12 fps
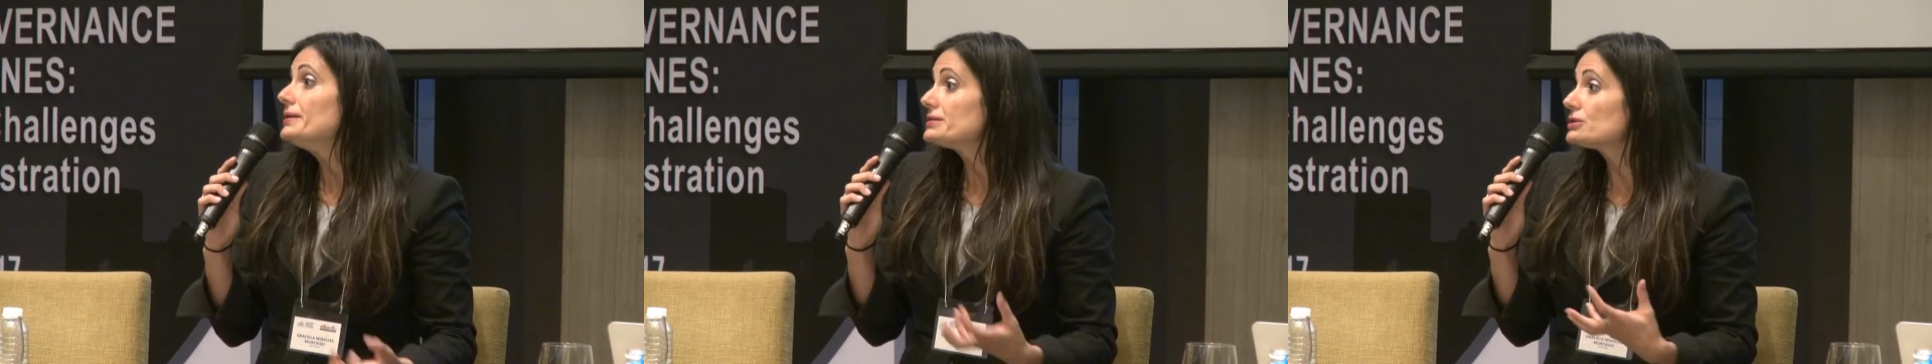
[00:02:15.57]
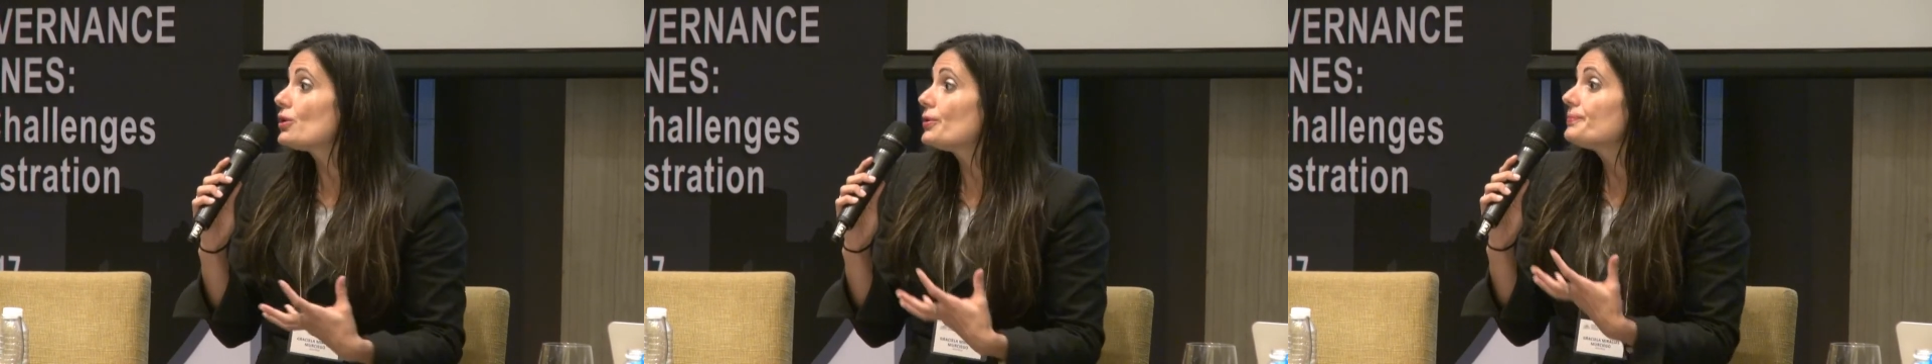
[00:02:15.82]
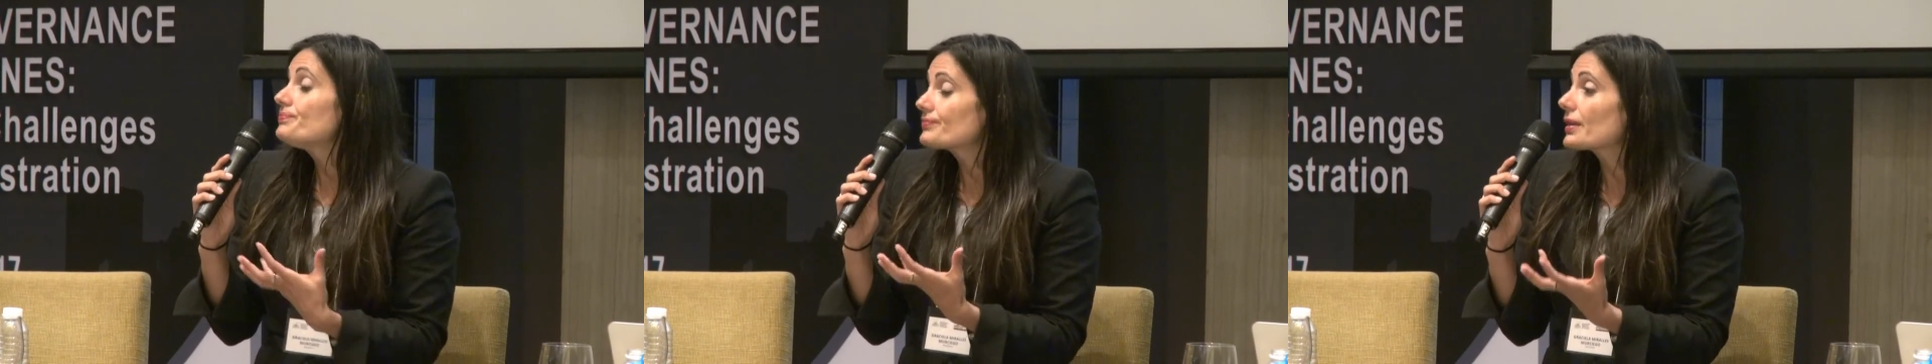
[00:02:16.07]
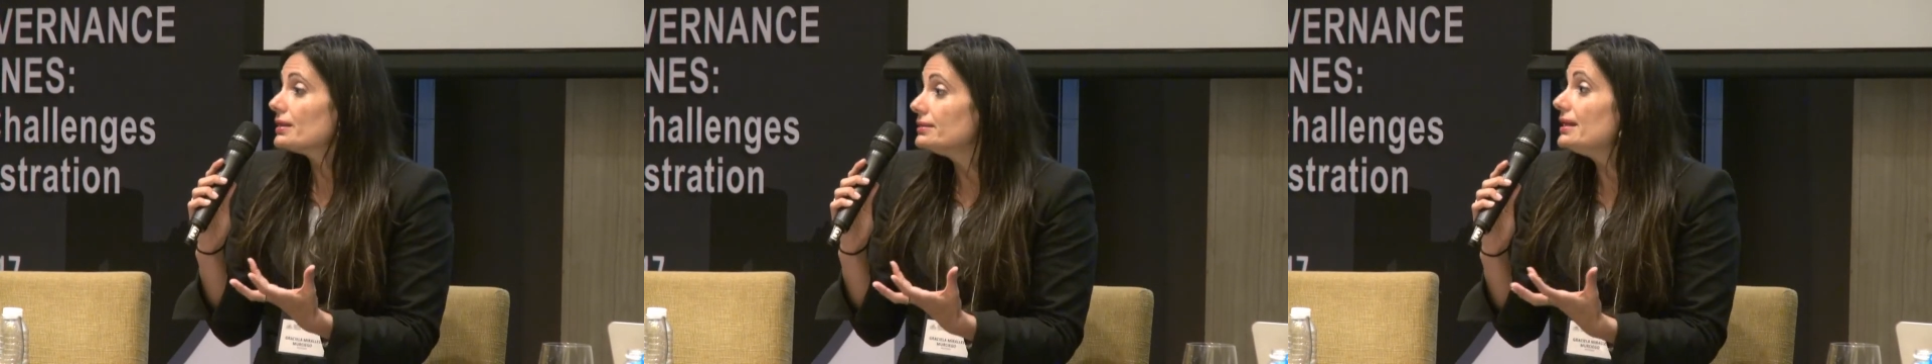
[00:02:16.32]
So
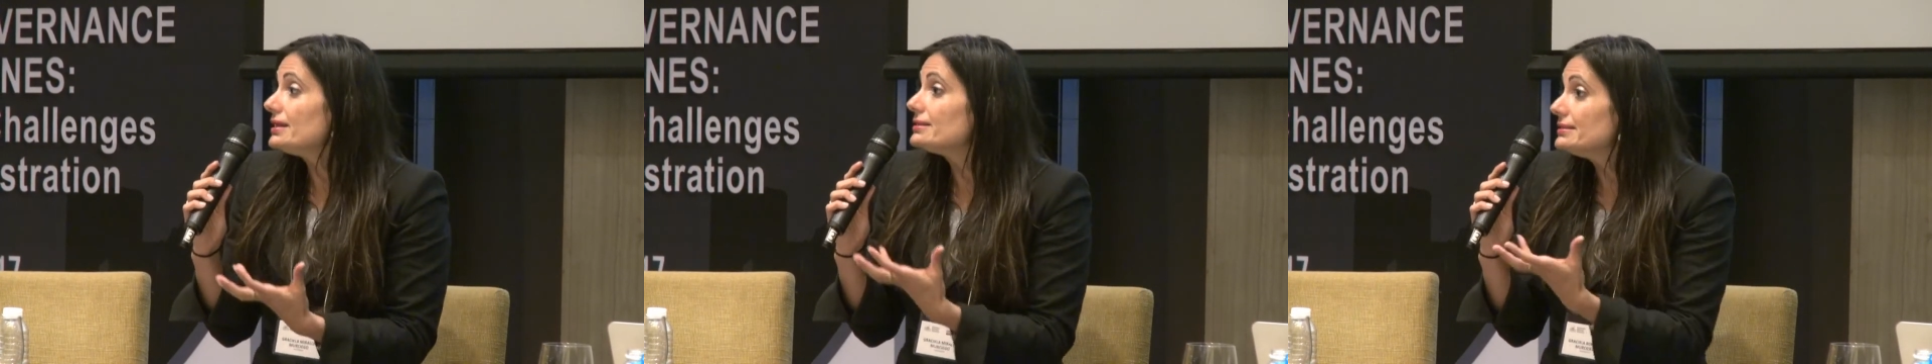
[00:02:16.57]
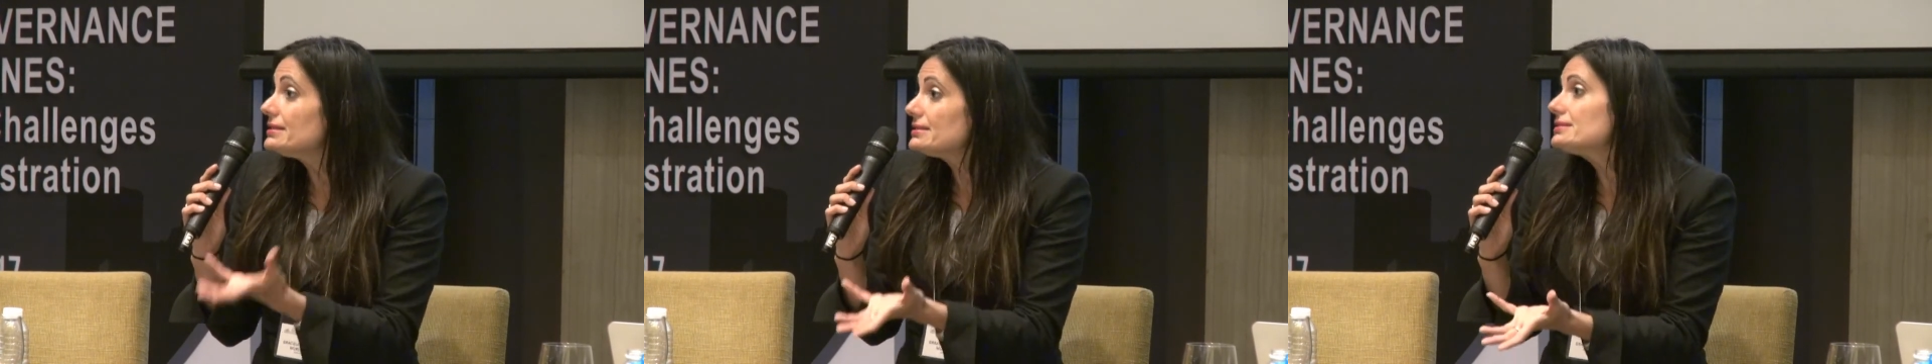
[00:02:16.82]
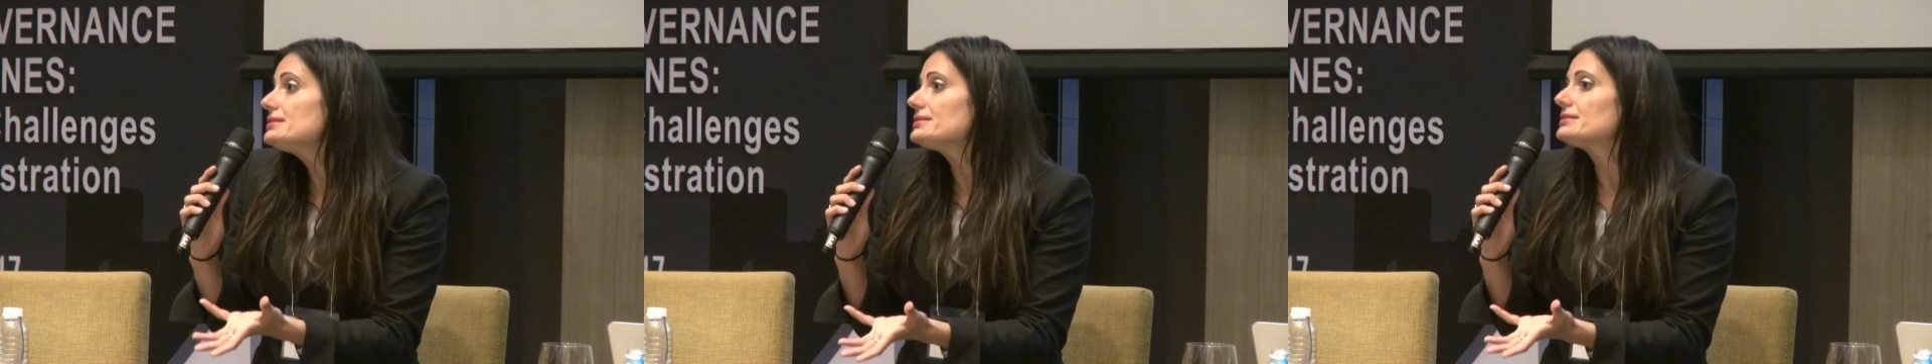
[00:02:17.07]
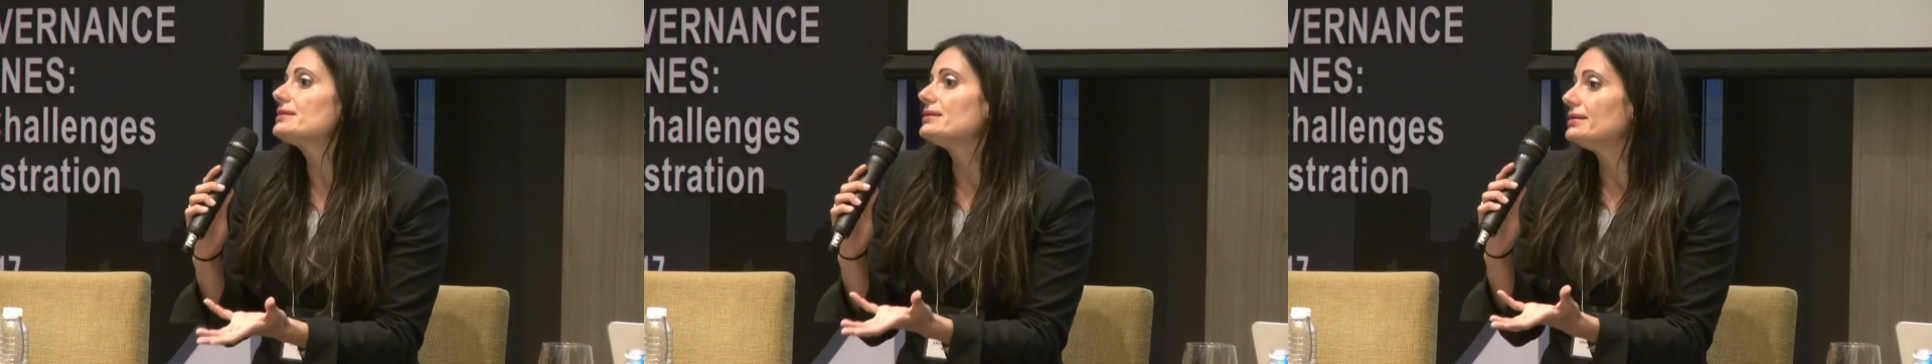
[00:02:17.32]
the, this
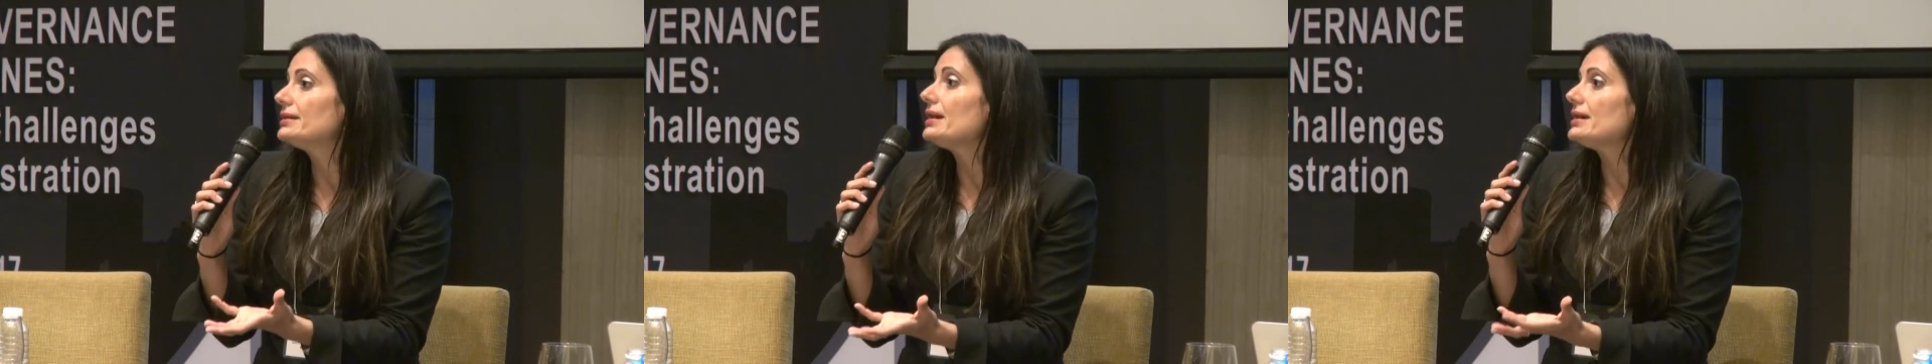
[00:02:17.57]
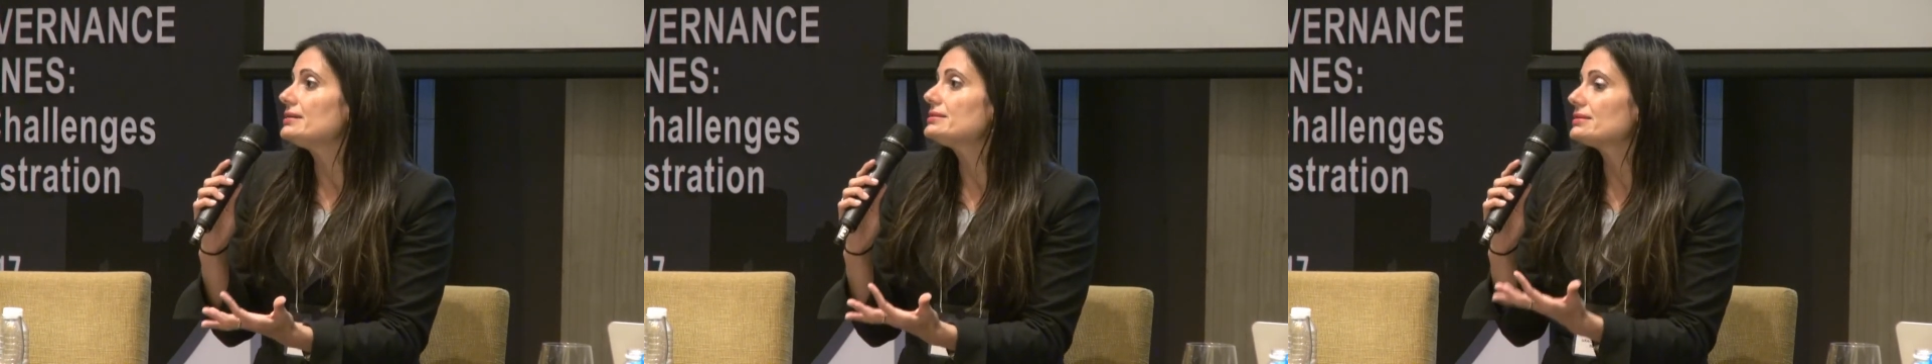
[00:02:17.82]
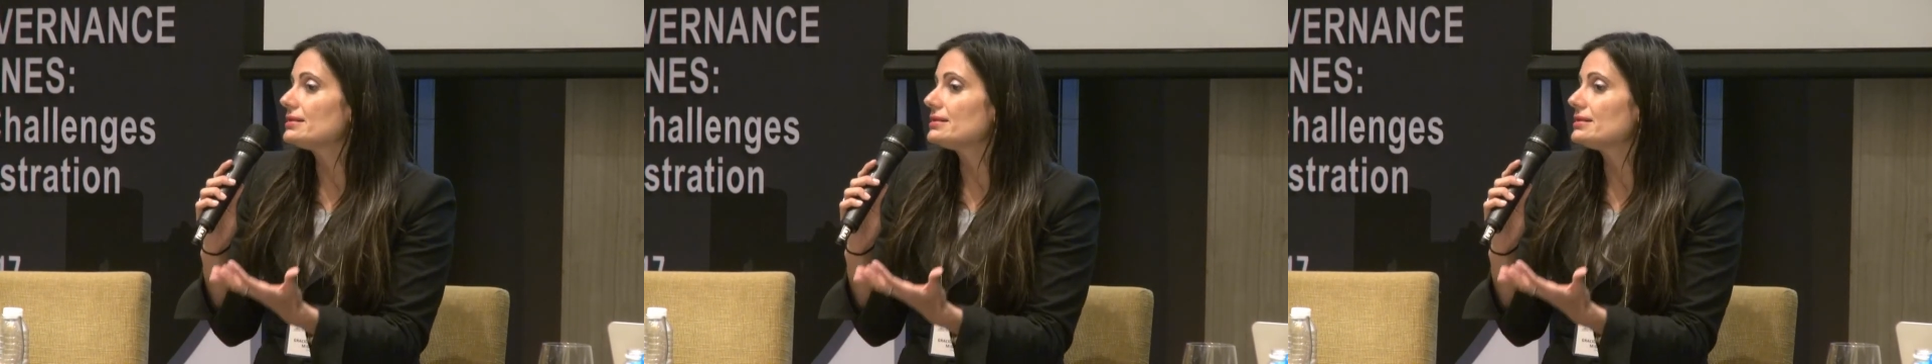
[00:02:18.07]
is in case,